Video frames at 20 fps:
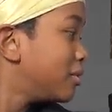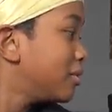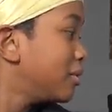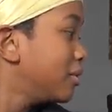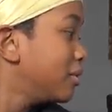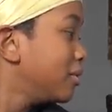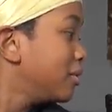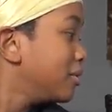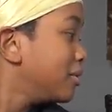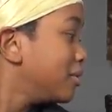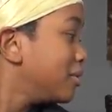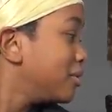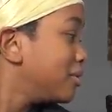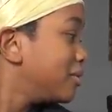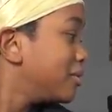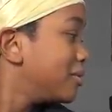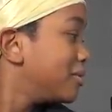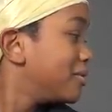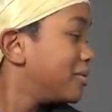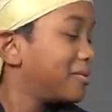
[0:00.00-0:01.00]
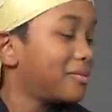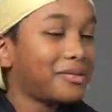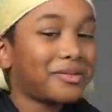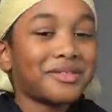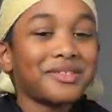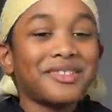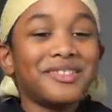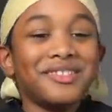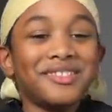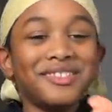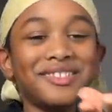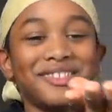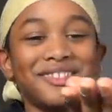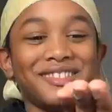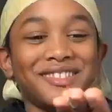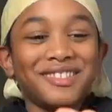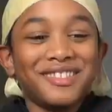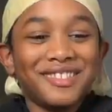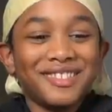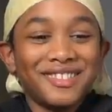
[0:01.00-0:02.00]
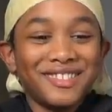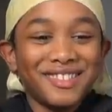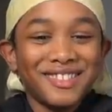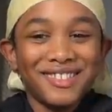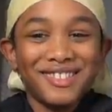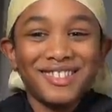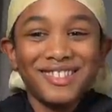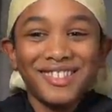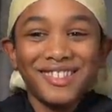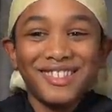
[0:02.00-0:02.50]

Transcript: (not speaking)